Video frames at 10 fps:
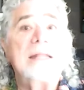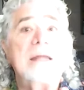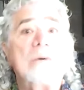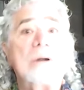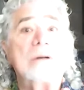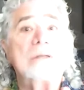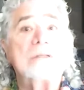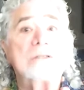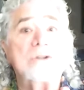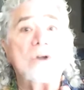and they were
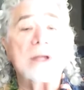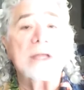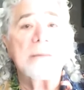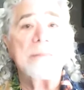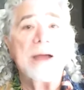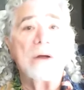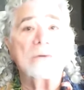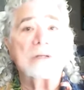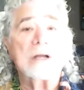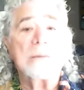talking
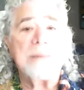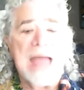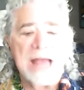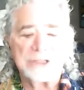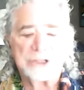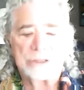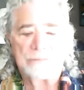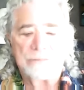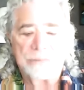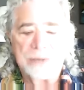about compassion.
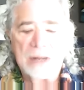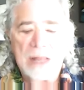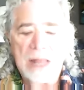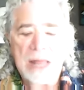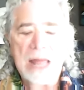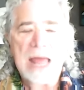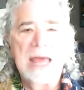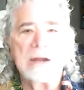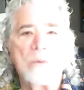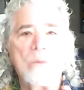
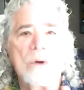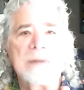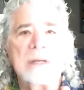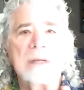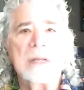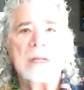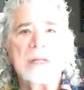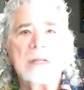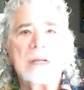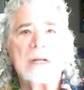And a woman
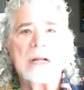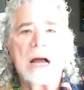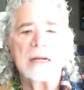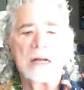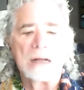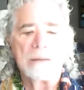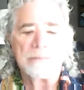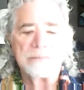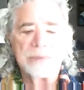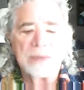got up
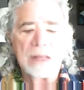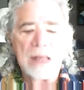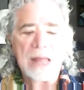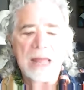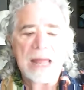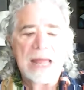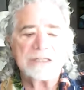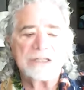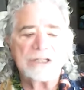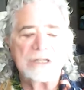
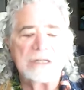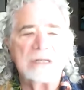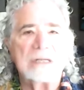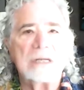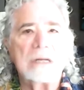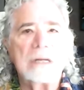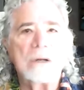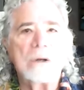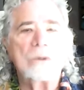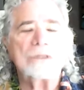and she
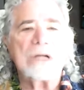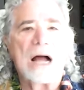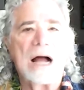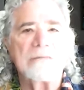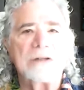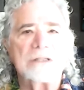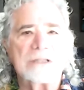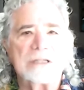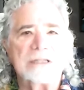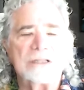was
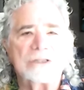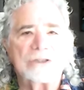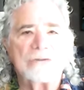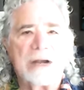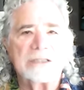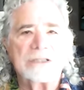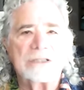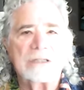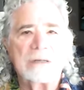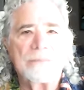obviously
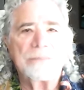distressed.